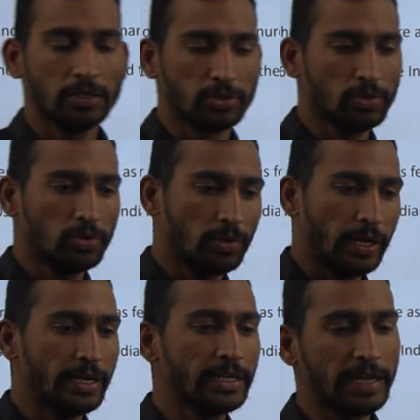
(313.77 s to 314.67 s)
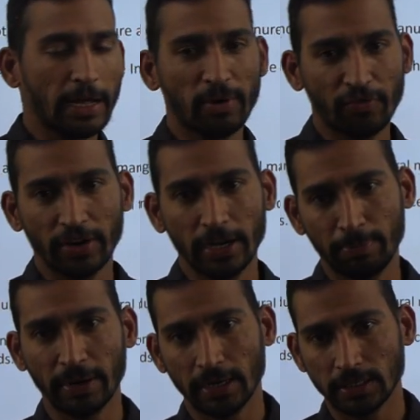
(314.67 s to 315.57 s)
So at the time of
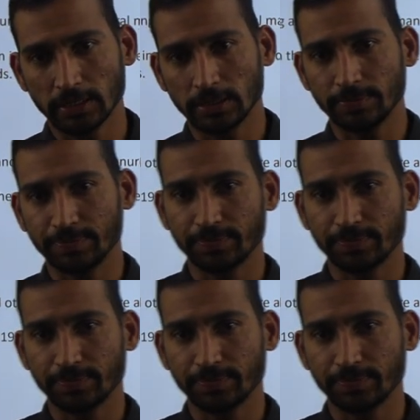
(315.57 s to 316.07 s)
independence,